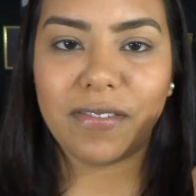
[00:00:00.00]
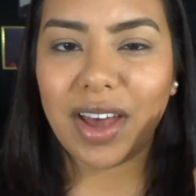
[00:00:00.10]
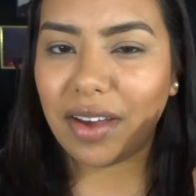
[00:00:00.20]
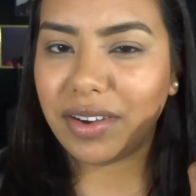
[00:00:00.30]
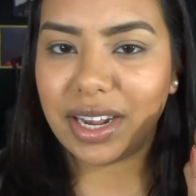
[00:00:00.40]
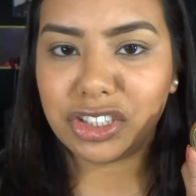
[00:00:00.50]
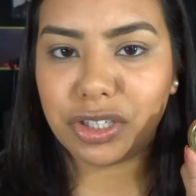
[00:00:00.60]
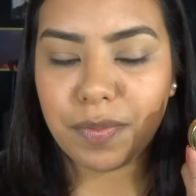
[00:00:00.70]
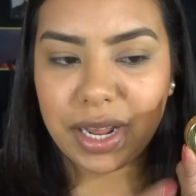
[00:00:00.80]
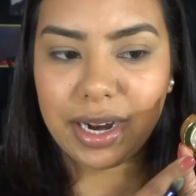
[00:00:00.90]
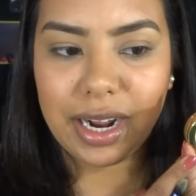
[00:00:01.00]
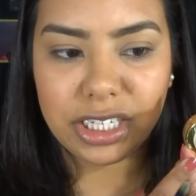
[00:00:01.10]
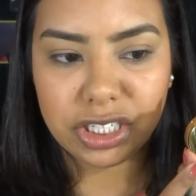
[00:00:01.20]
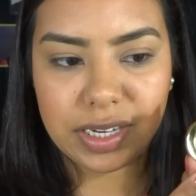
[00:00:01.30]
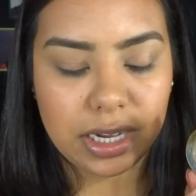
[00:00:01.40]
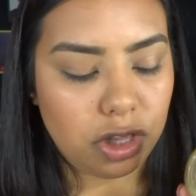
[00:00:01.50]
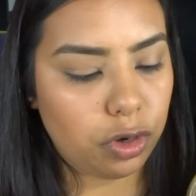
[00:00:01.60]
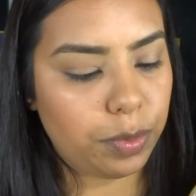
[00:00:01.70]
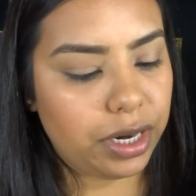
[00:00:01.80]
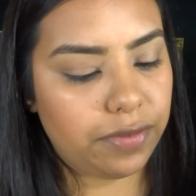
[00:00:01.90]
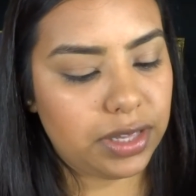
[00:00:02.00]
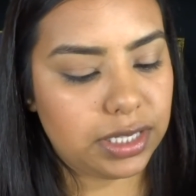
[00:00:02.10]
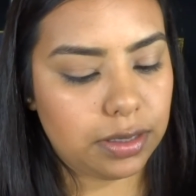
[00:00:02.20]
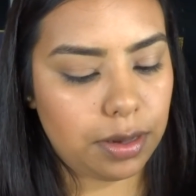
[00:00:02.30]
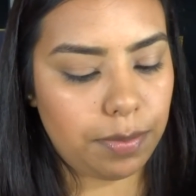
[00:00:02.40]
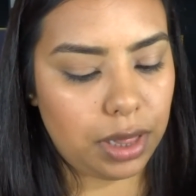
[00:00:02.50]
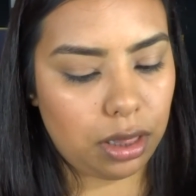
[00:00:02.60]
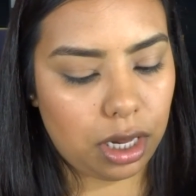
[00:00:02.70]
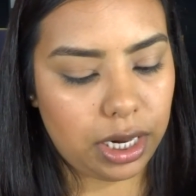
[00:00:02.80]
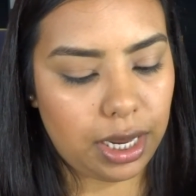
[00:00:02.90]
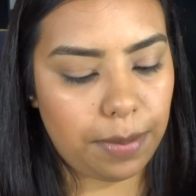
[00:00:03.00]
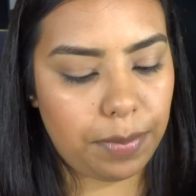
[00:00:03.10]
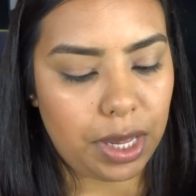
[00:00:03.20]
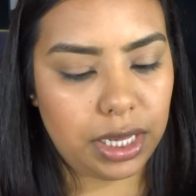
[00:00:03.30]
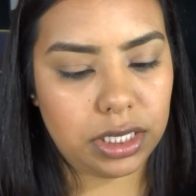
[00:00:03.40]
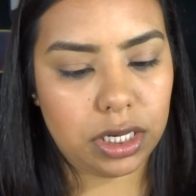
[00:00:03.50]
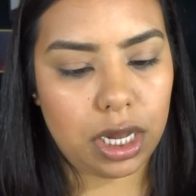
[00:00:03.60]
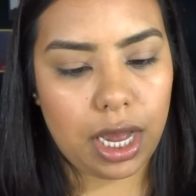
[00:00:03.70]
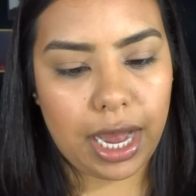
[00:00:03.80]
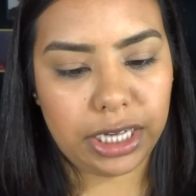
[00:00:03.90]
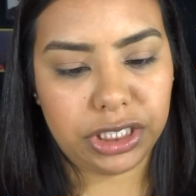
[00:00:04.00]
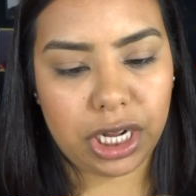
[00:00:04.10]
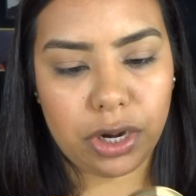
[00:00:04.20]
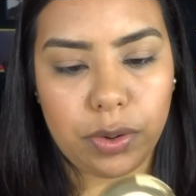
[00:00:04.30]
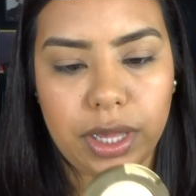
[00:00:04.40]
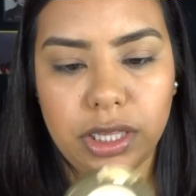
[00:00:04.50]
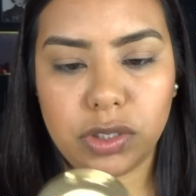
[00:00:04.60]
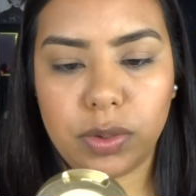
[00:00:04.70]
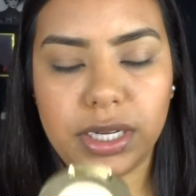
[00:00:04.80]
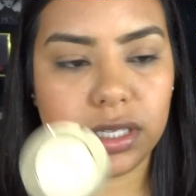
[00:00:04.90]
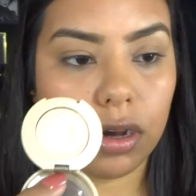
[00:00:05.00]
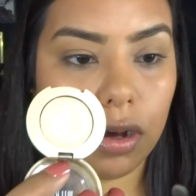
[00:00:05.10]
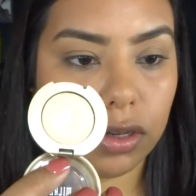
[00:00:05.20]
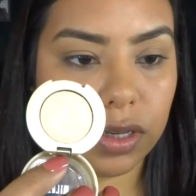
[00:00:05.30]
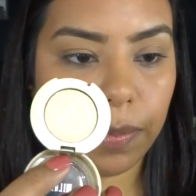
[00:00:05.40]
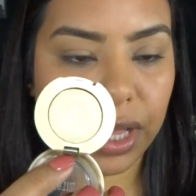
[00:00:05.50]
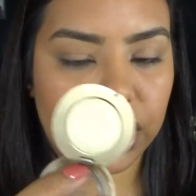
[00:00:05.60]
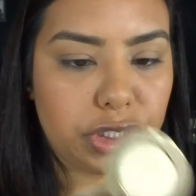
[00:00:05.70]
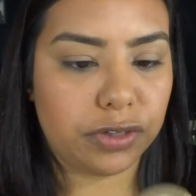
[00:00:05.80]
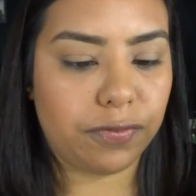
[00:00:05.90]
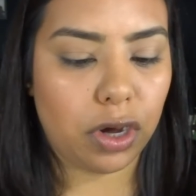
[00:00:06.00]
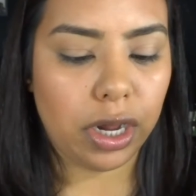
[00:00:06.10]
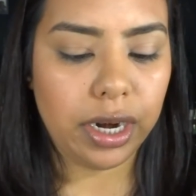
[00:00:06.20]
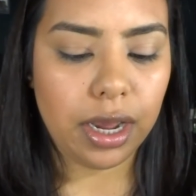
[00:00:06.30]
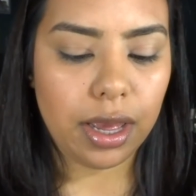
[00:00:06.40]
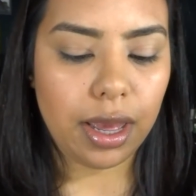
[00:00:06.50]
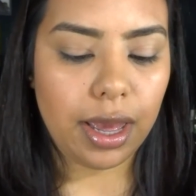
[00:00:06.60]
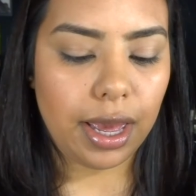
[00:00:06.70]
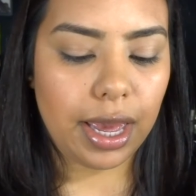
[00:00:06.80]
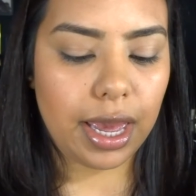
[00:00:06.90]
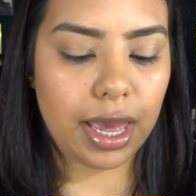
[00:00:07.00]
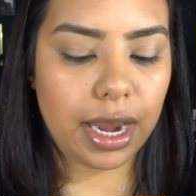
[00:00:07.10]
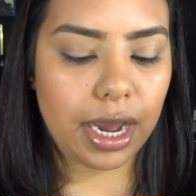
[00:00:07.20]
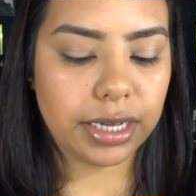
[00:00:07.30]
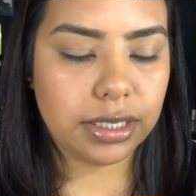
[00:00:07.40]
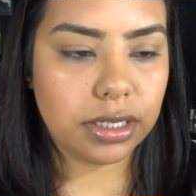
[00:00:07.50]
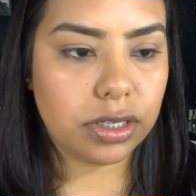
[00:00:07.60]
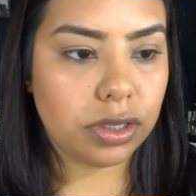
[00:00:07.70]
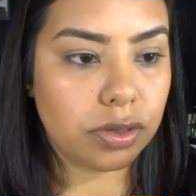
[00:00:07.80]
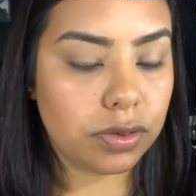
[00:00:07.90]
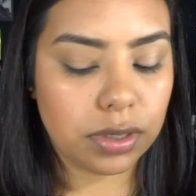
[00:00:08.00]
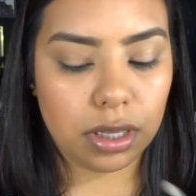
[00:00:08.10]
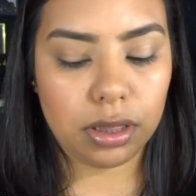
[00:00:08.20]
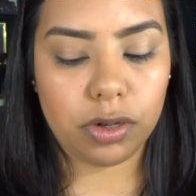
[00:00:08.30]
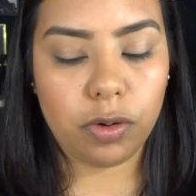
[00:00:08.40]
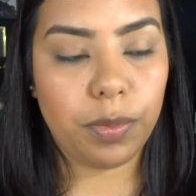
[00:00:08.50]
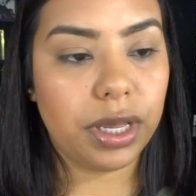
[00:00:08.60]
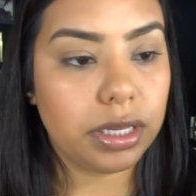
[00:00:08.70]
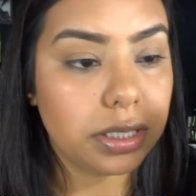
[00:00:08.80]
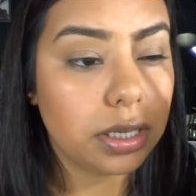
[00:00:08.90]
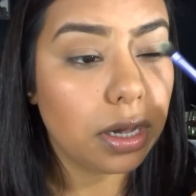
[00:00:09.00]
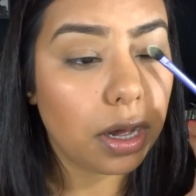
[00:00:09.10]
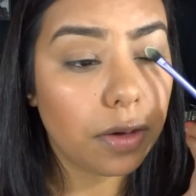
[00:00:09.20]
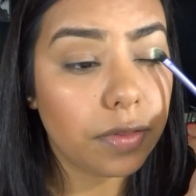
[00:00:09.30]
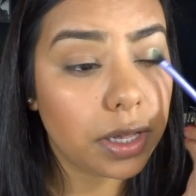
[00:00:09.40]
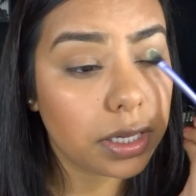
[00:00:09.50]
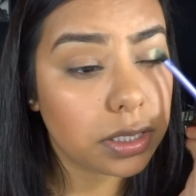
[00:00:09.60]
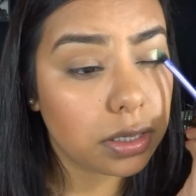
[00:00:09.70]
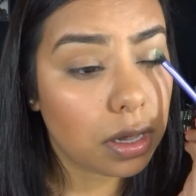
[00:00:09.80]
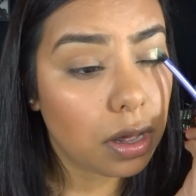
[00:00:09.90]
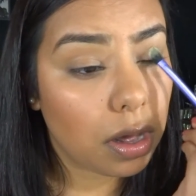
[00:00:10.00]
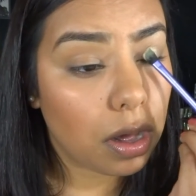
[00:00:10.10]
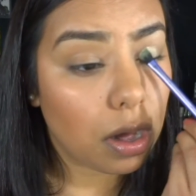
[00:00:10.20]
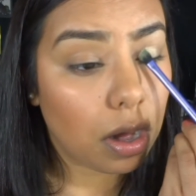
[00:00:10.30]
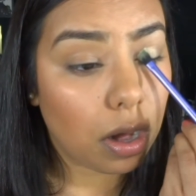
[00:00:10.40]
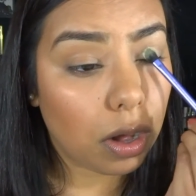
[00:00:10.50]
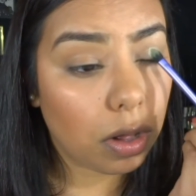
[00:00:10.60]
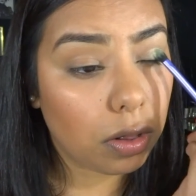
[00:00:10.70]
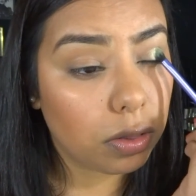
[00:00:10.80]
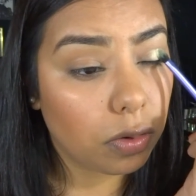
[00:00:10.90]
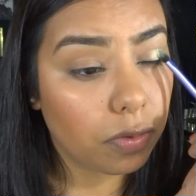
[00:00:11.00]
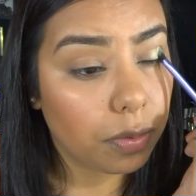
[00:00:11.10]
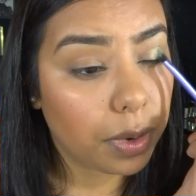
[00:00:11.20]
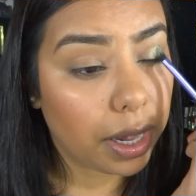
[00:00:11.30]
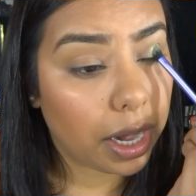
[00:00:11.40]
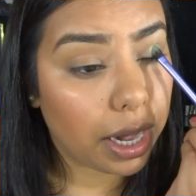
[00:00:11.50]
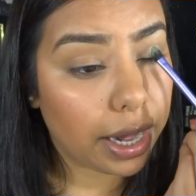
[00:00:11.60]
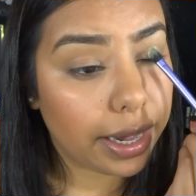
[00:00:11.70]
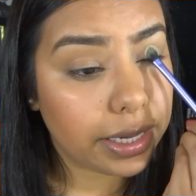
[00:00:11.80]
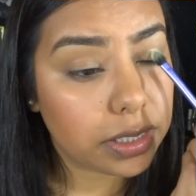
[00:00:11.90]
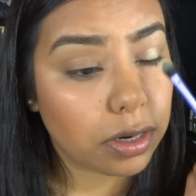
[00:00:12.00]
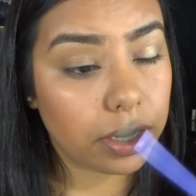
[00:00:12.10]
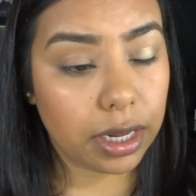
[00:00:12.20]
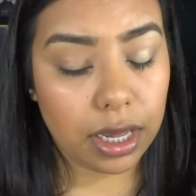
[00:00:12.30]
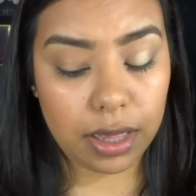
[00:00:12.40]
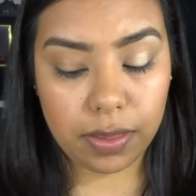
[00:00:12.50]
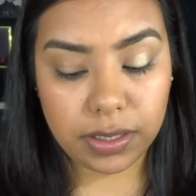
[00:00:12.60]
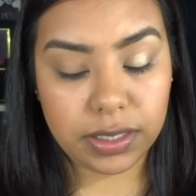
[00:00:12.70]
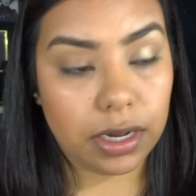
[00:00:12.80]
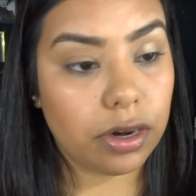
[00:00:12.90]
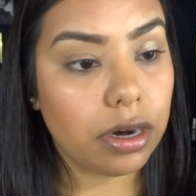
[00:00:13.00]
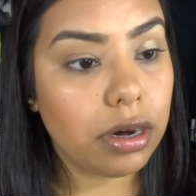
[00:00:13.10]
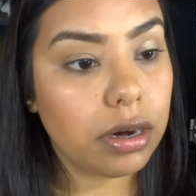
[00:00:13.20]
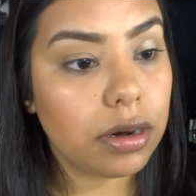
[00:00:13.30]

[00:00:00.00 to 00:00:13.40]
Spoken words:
I have an extra minute, I just take a little bit of this Milani baked eyeshadow, and this one is called Bella Chiffon. And I just use a little bit of this all over my eye, starting in the center,